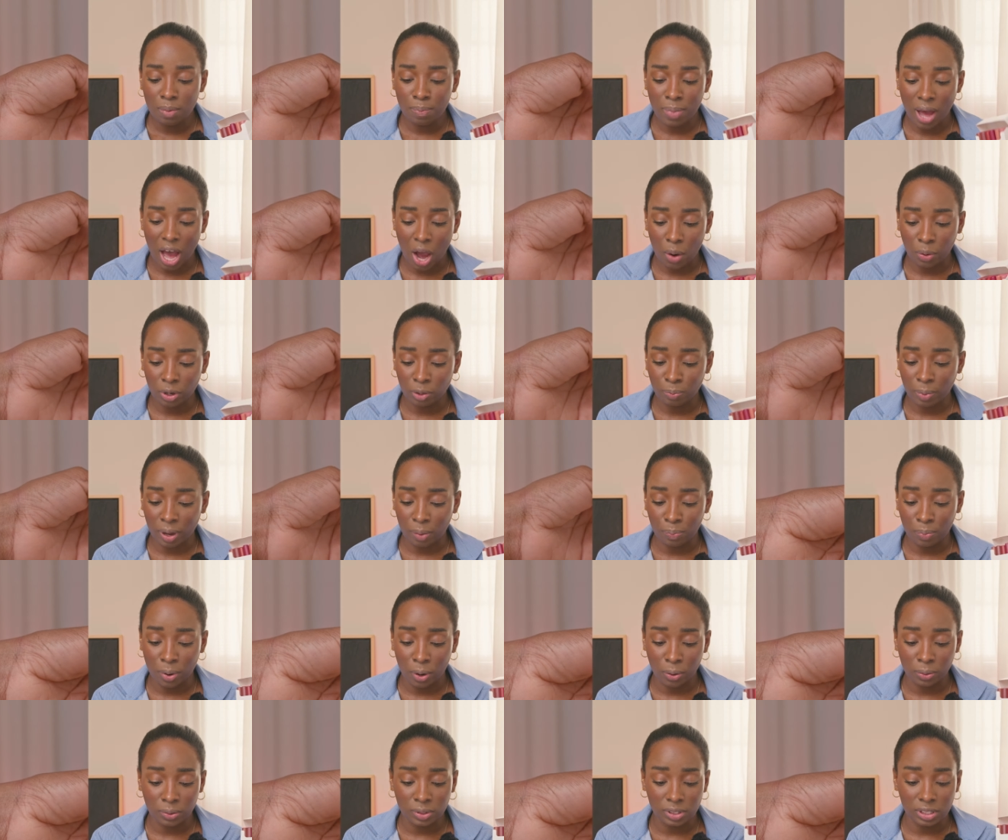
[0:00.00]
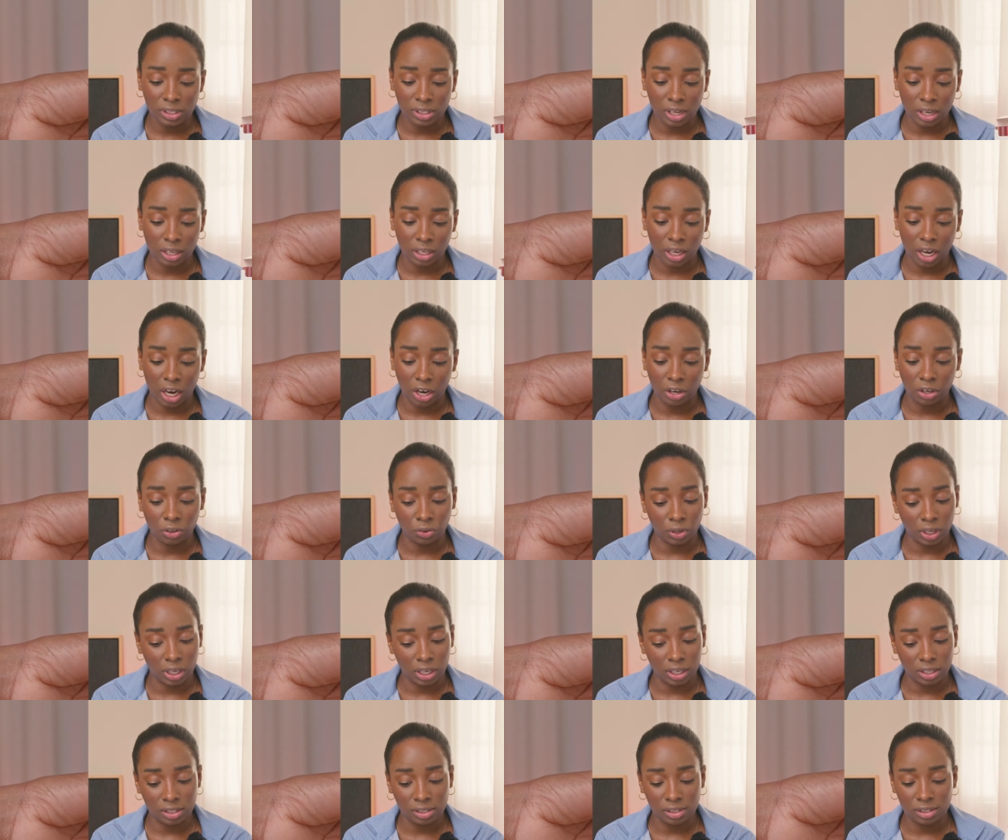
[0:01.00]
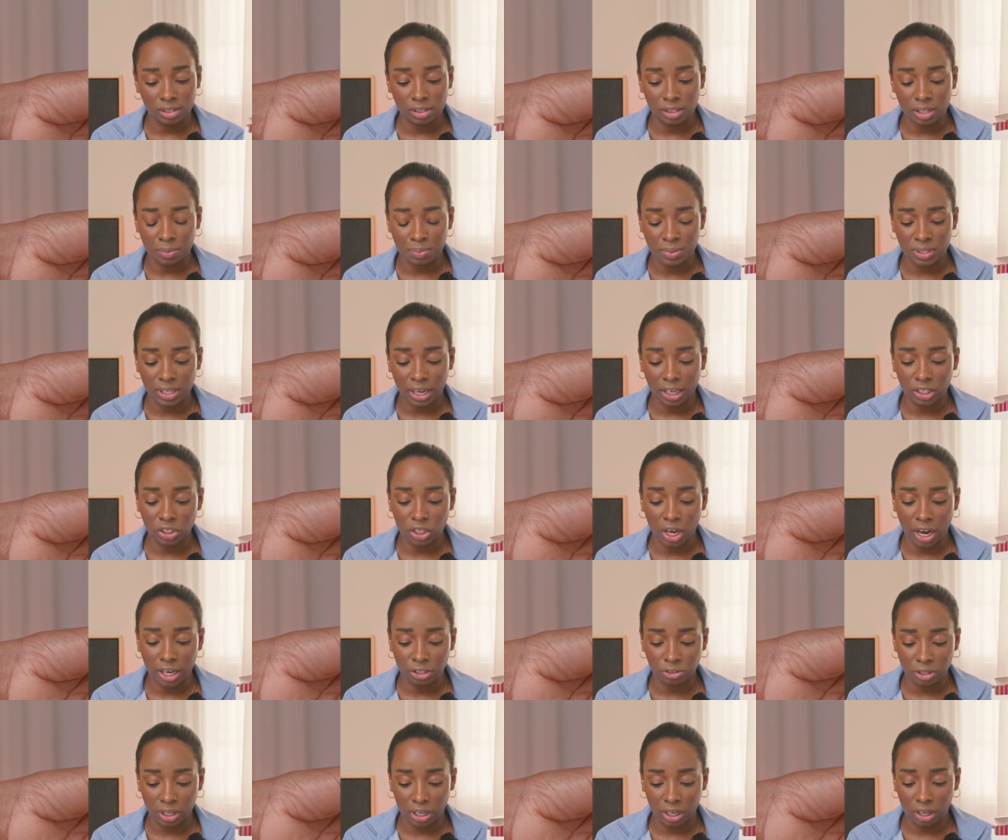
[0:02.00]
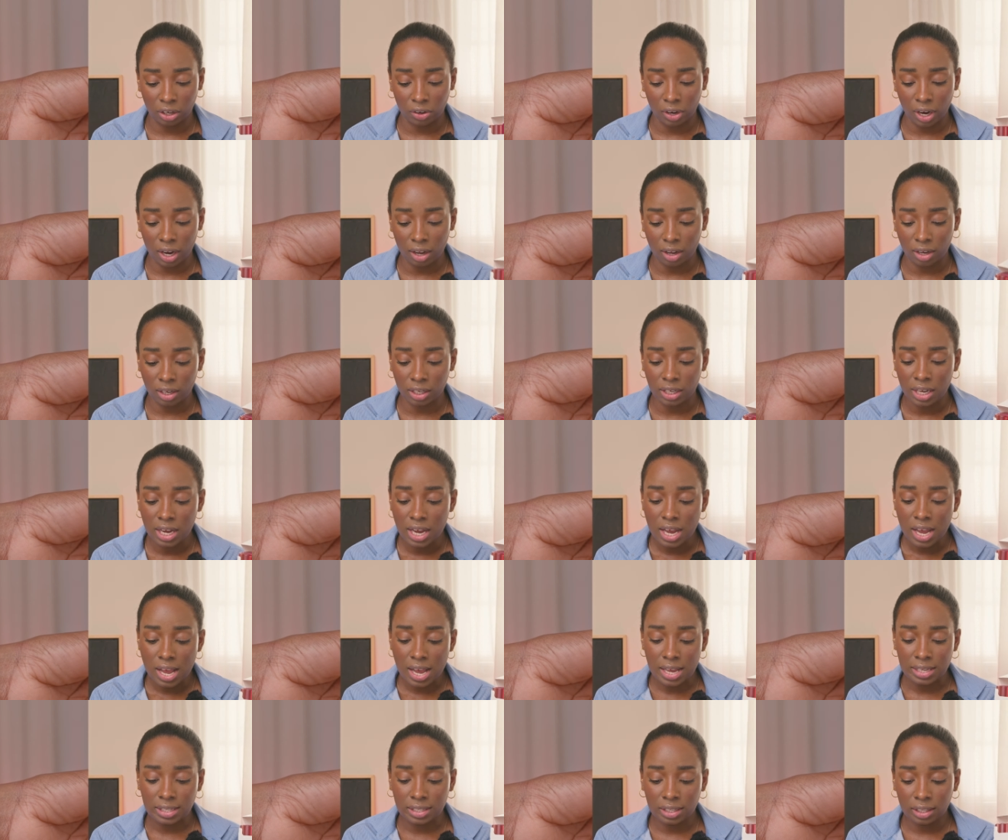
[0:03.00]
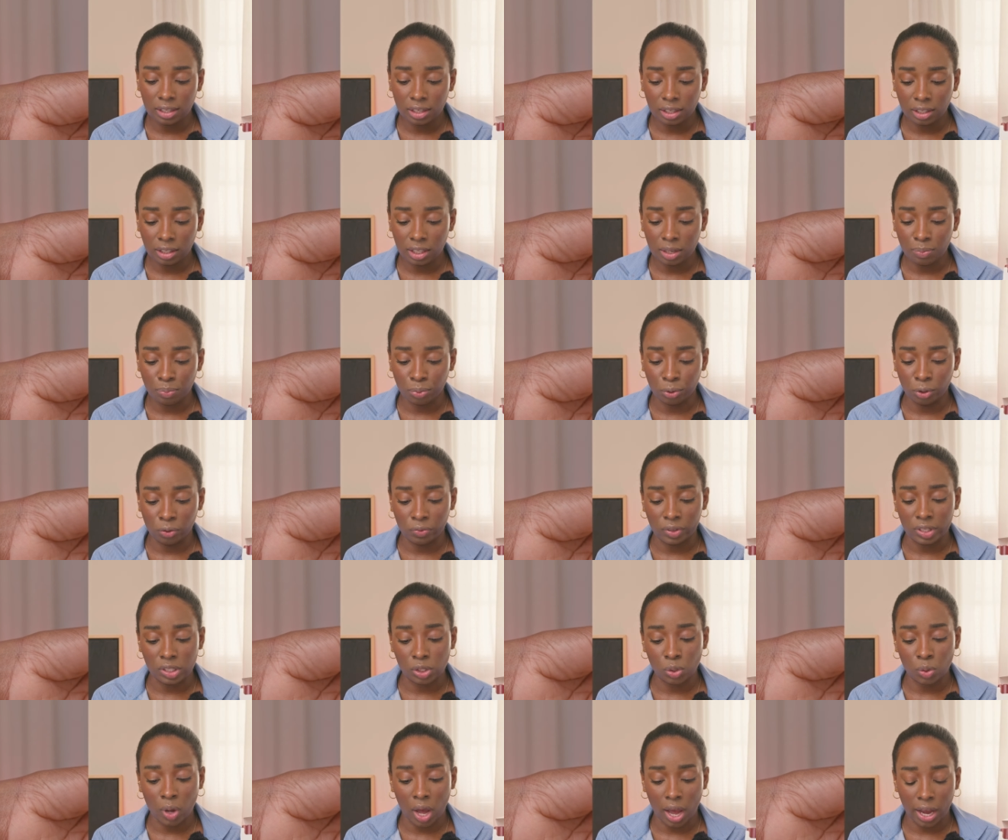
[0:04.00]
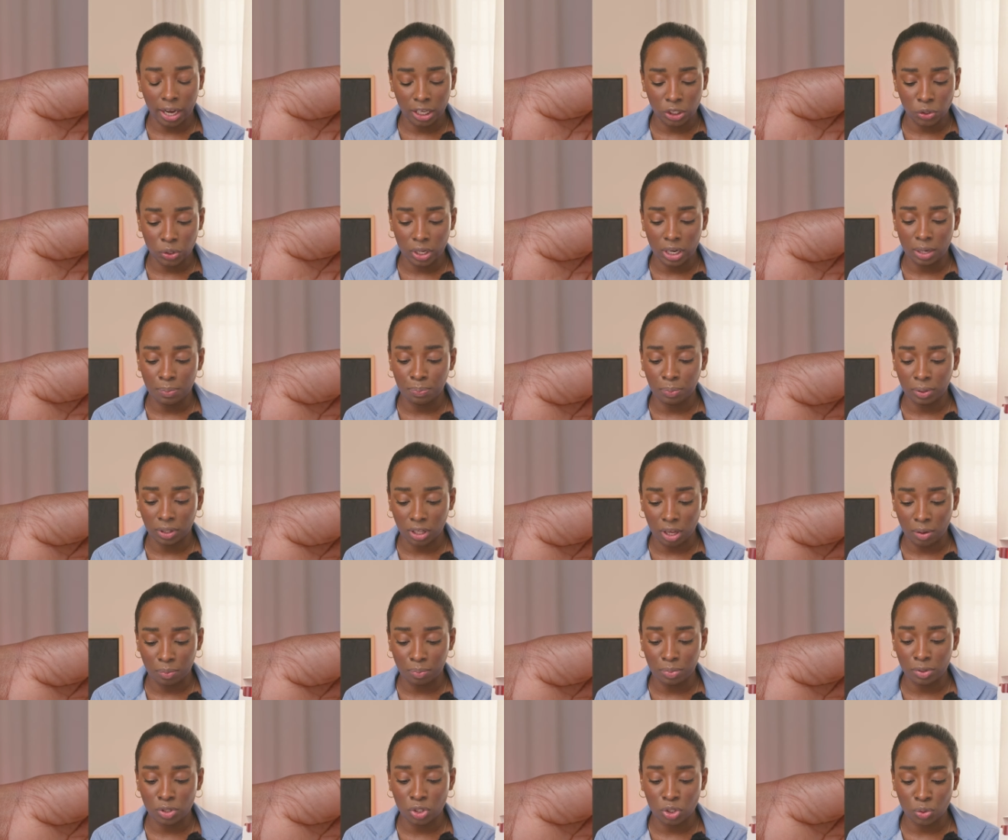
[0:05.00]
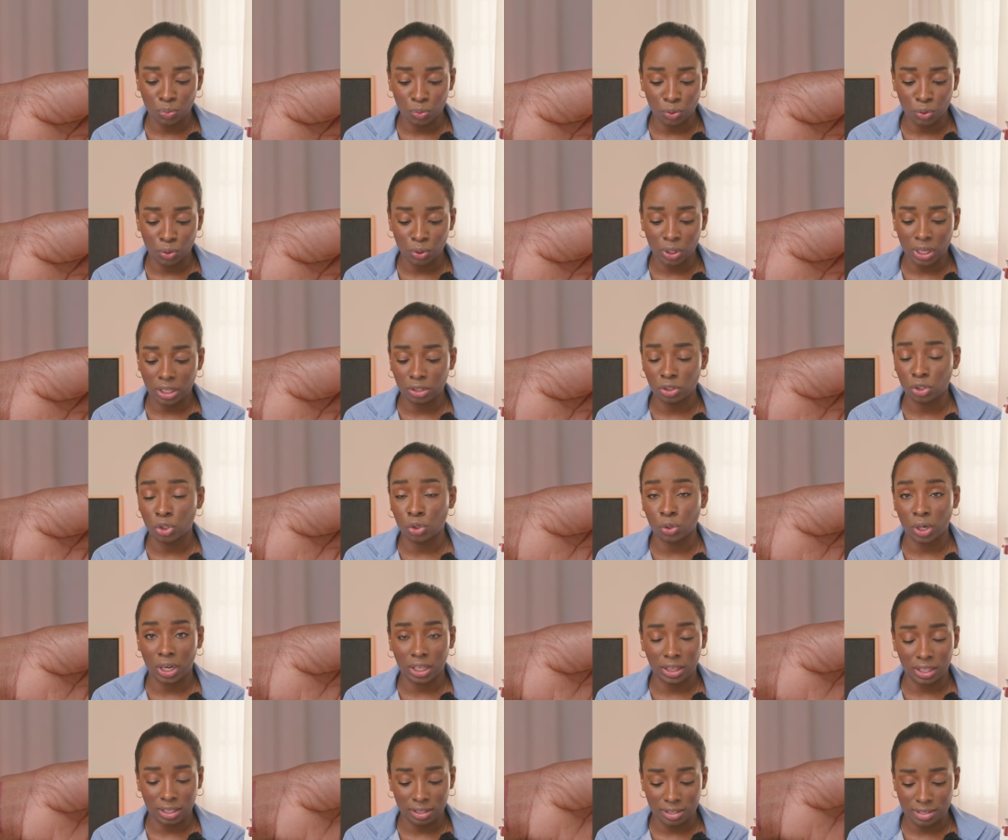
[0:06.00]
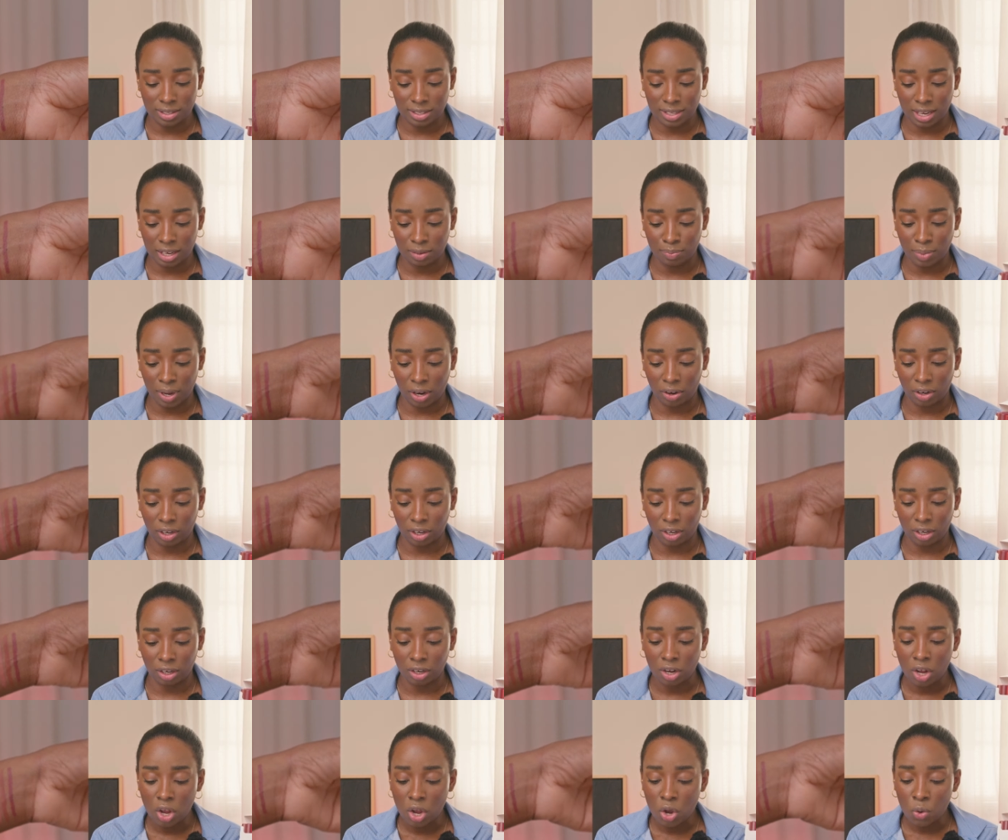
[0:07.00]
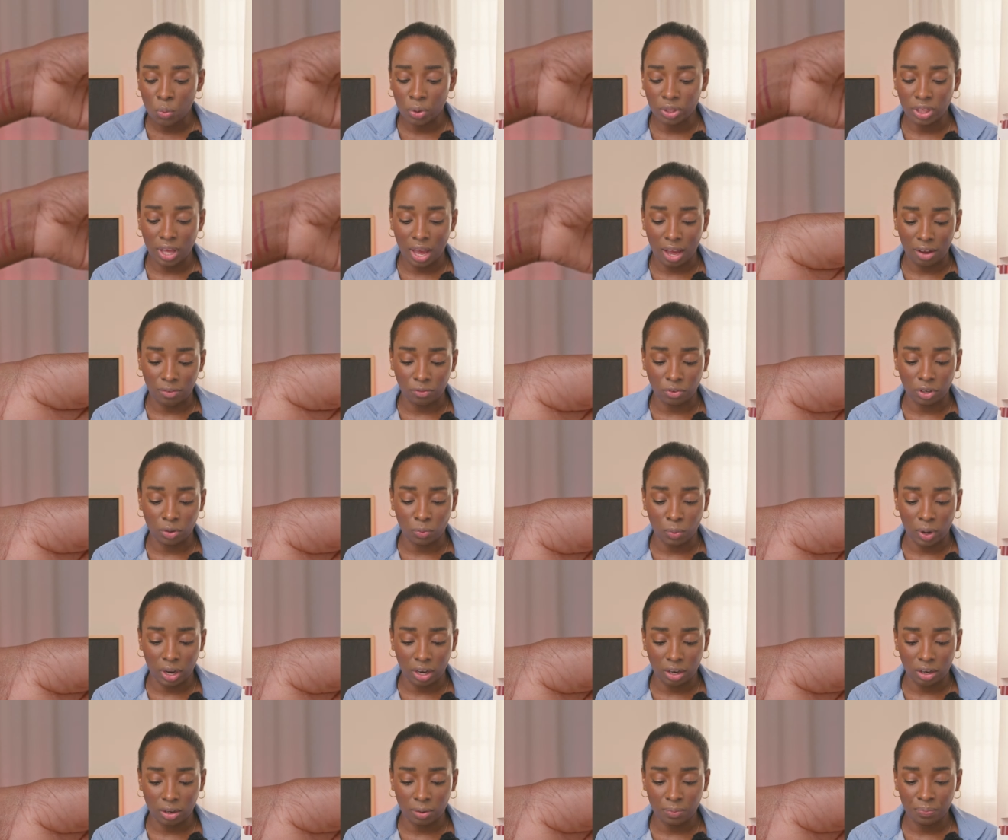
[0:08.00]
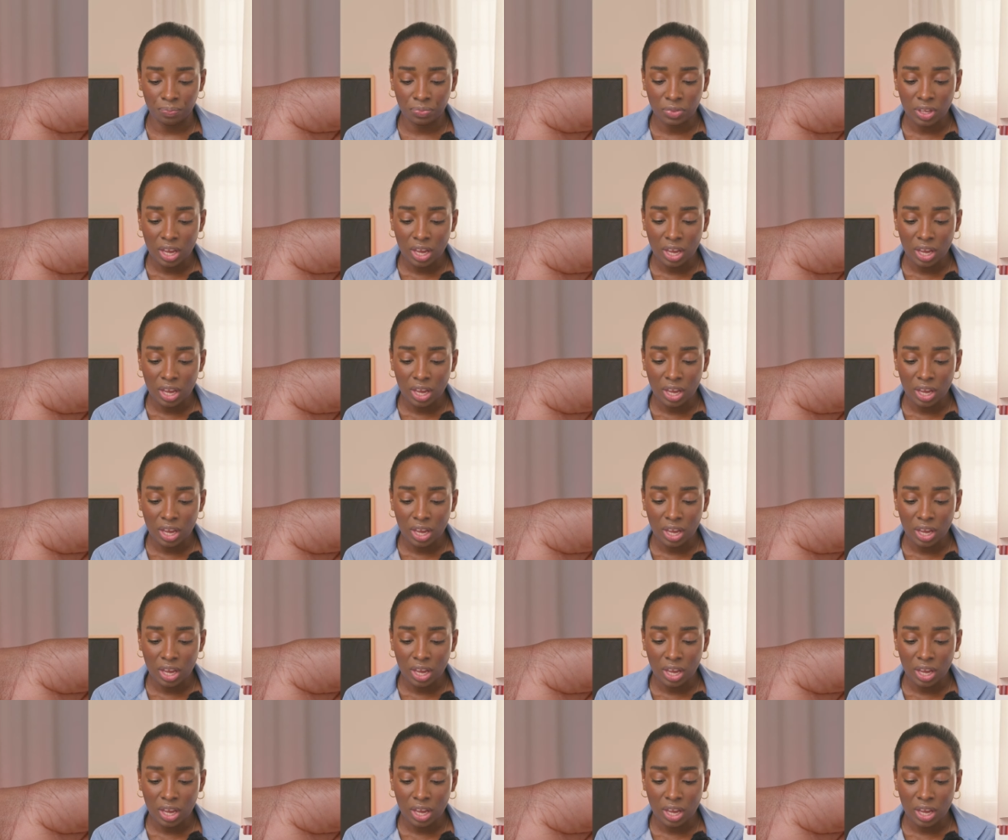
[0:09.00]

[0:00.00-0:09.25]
powered by potent skincare ingredients, Lip Sketch Hydrating Crayon is clinically proven to hydrate, plump, smooth, and strengthen the skin barrier with every wear.